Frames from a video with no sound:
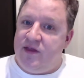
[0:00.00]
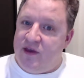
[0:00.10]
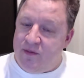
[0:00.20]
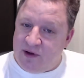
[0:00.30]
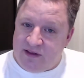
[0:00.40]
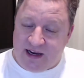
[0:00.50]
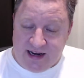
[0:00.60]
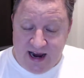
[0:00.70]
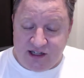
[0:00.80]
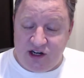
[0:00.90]
The
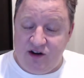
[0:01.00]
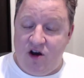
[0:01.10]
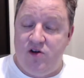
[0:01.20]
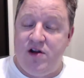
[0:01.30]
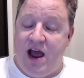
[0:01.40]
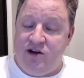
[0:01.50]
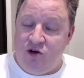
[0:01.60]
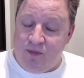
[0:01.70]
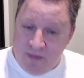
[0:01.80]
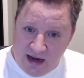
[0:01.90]
connection note and your